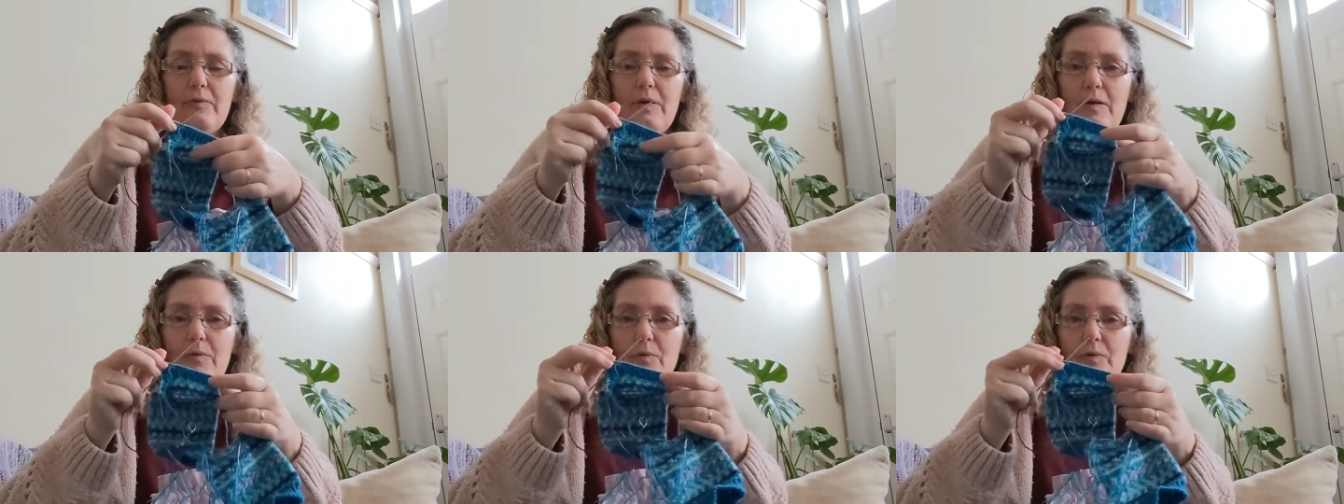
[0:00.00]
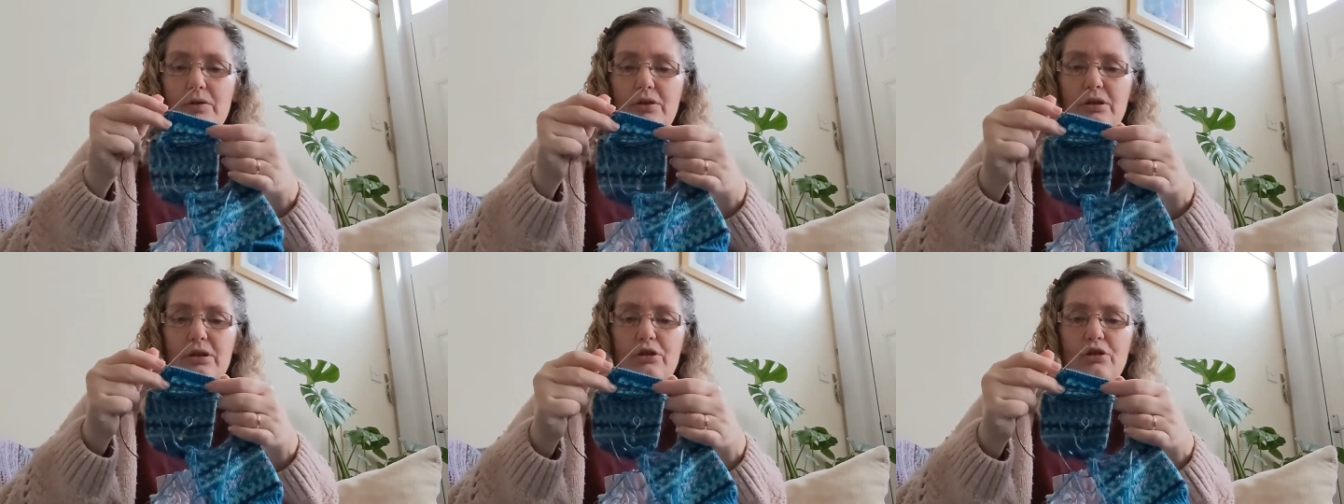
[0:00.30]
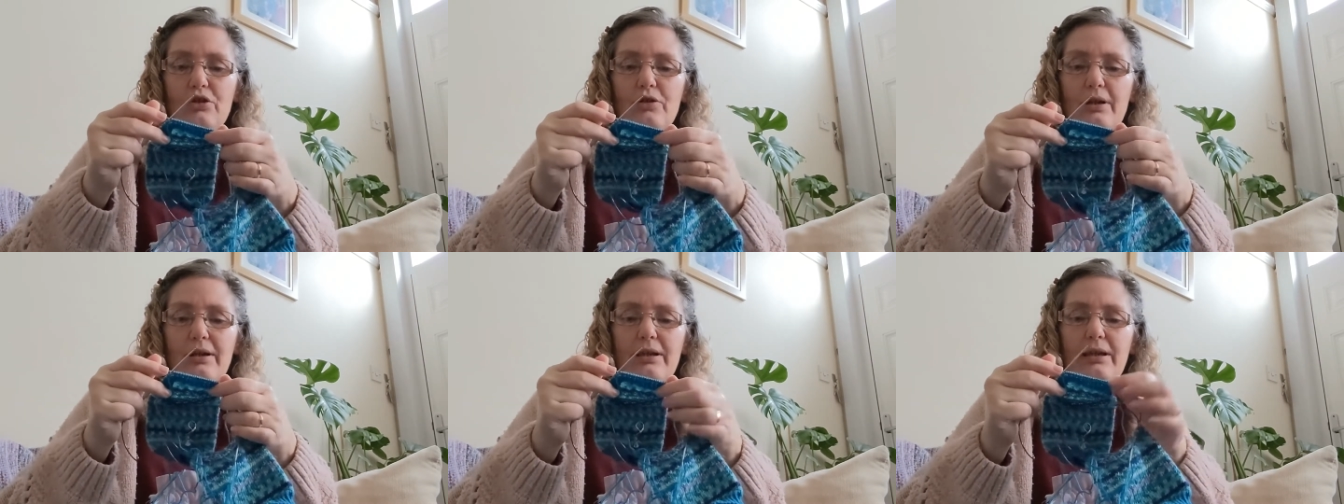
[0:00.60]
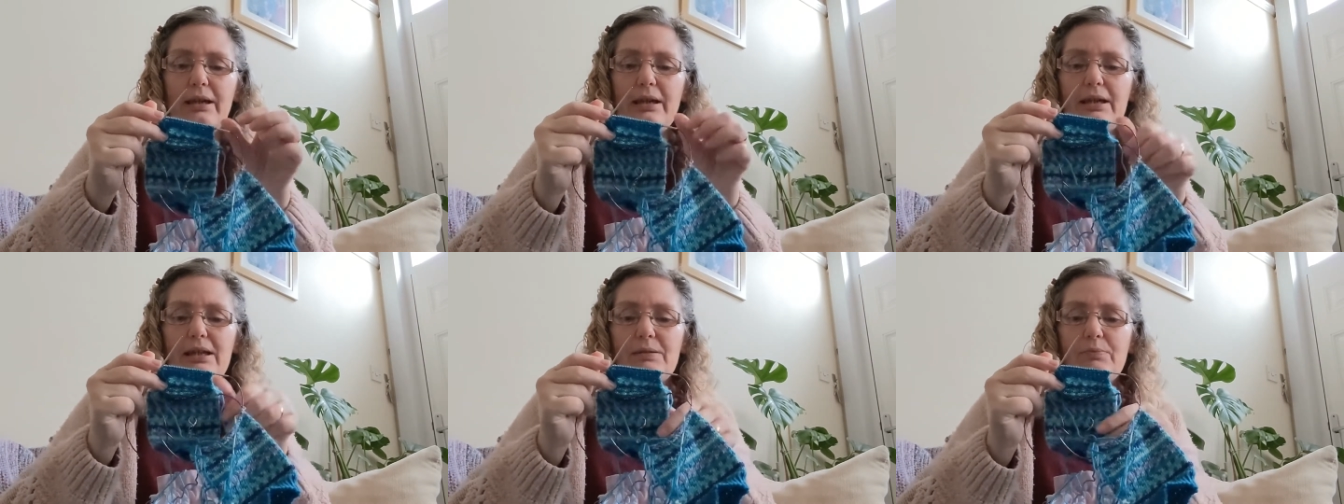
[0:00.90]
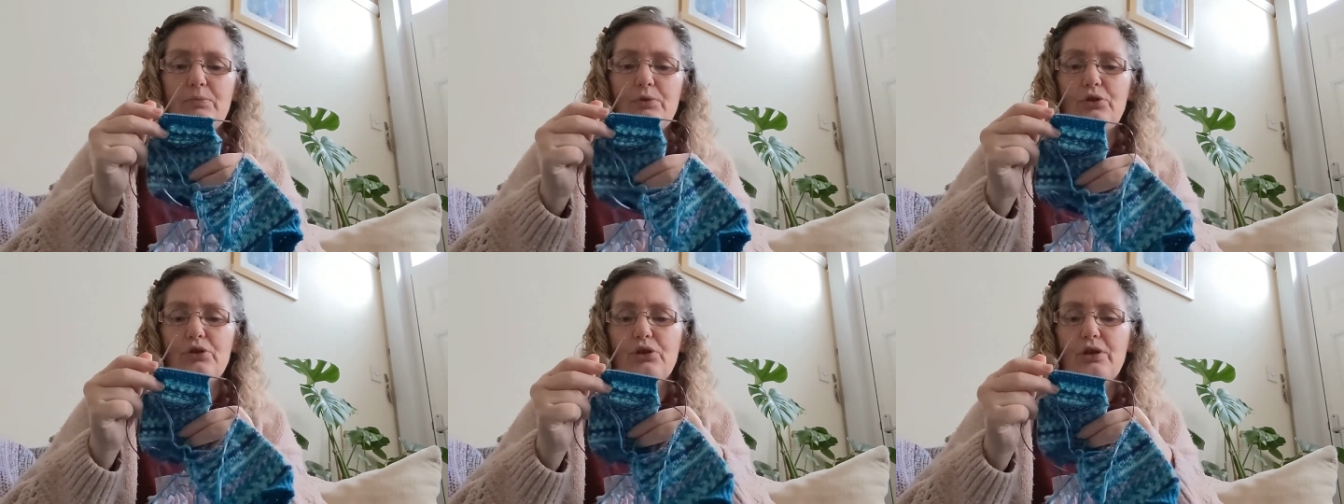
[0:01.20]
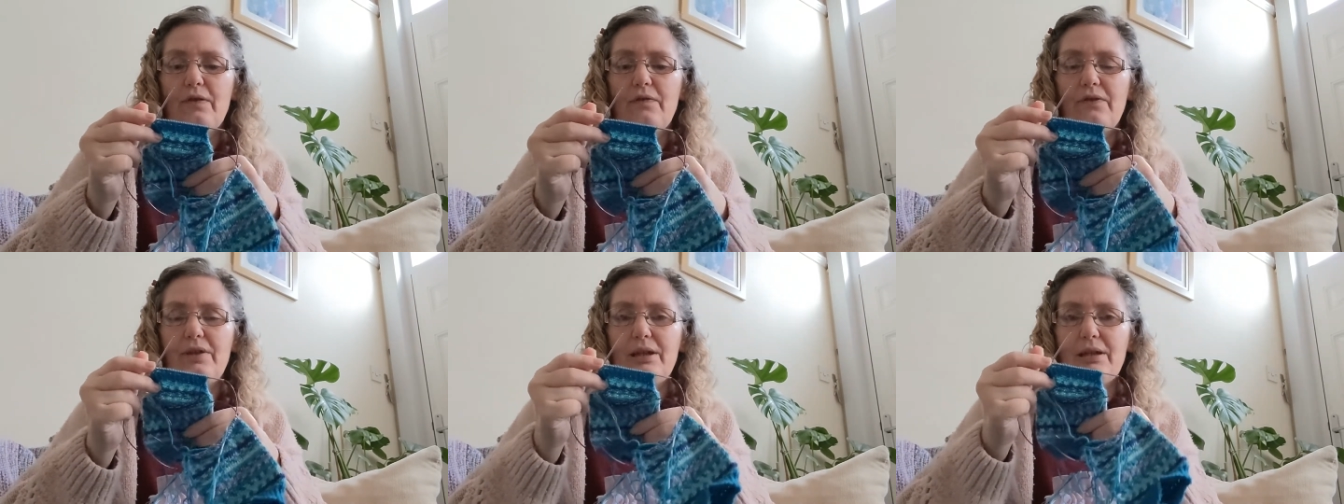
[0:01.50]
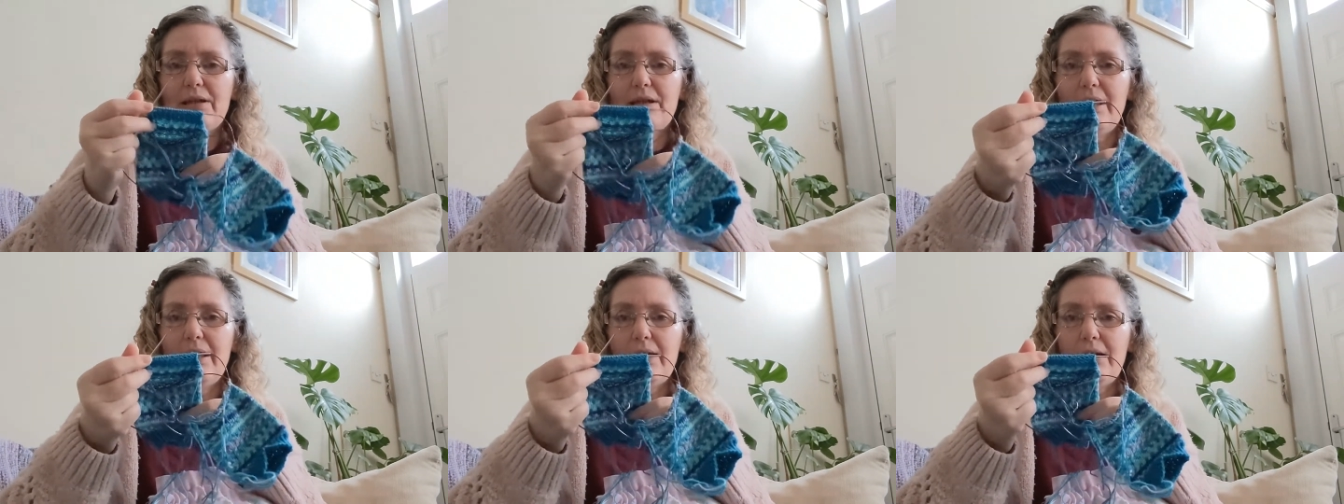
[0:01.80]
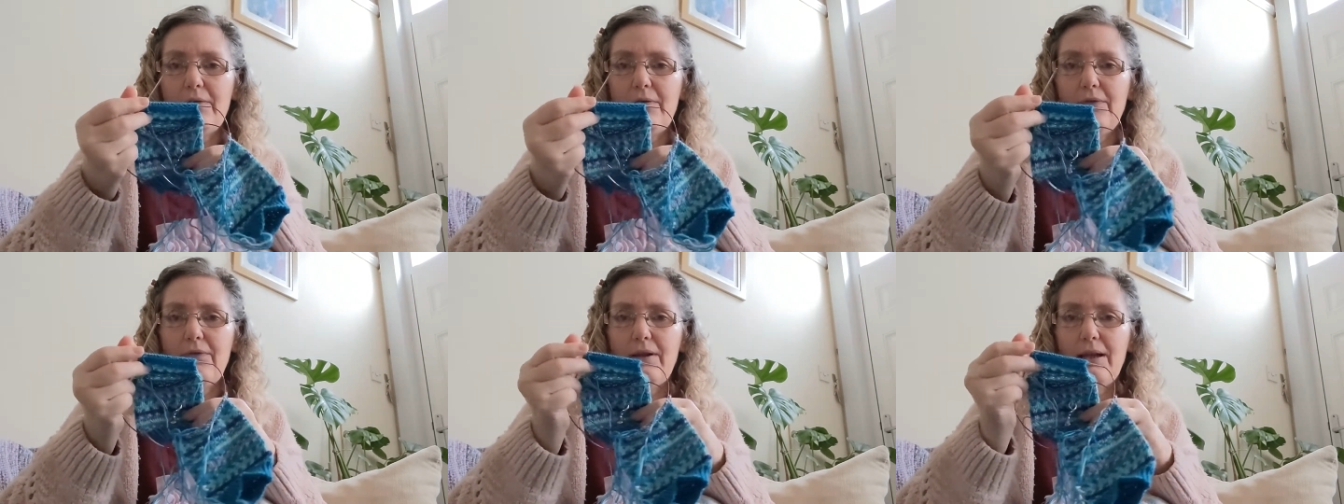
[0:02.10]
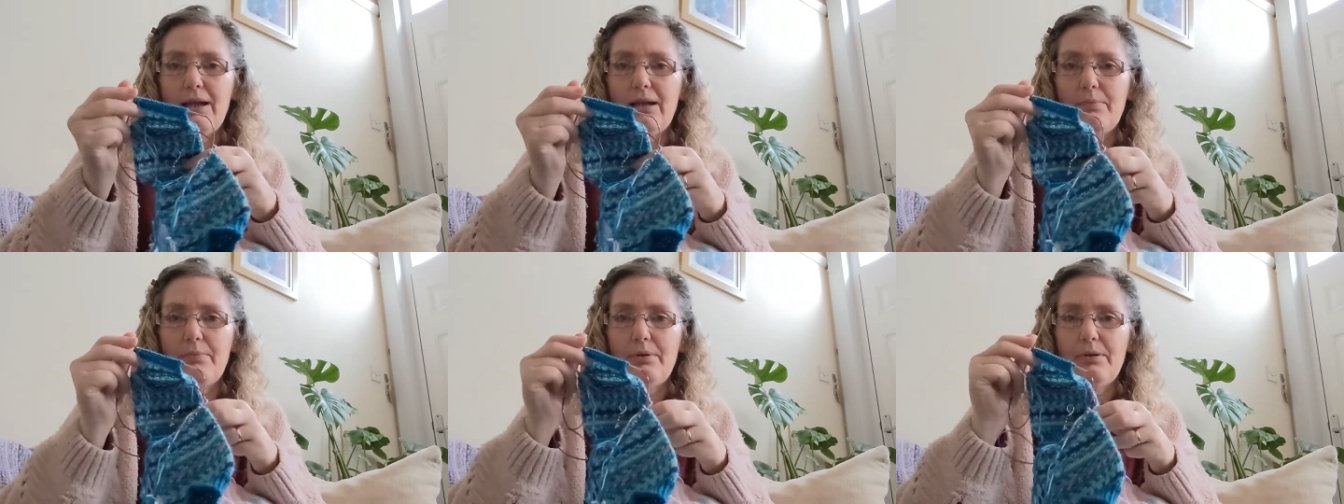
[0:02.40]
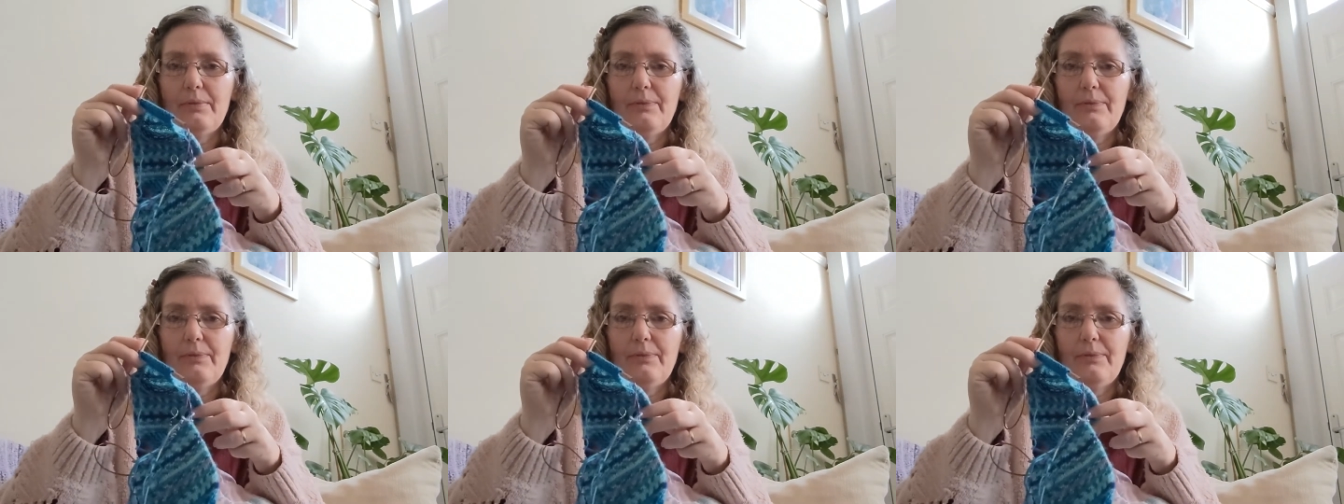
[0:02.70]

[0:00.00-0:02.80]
I want to try and get as much of this heel flap